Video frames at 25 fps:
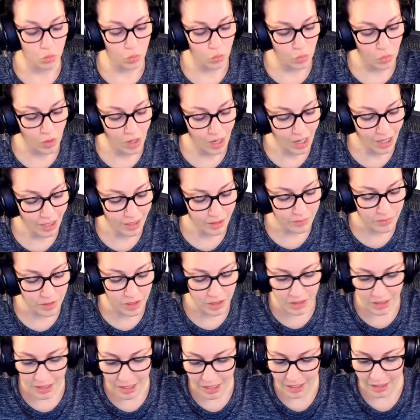I'm
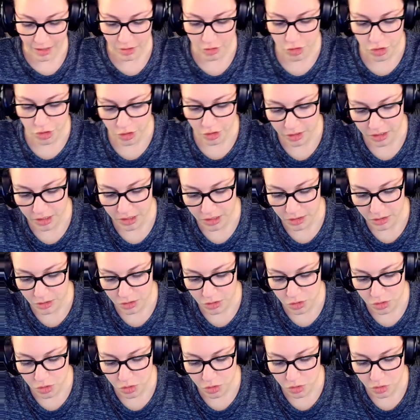going to actually
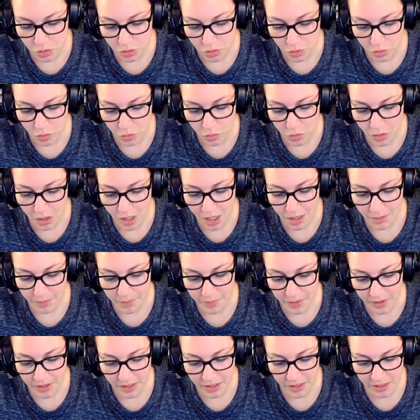swap
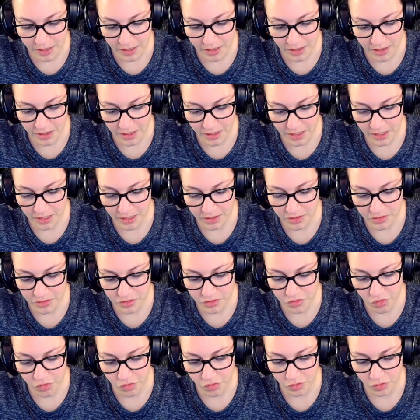
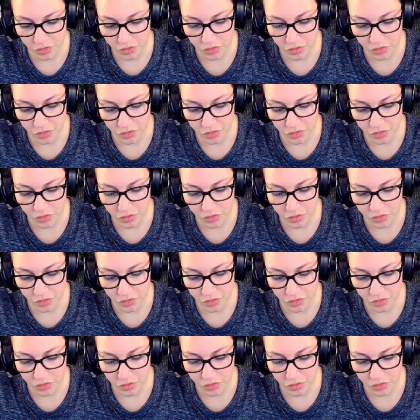this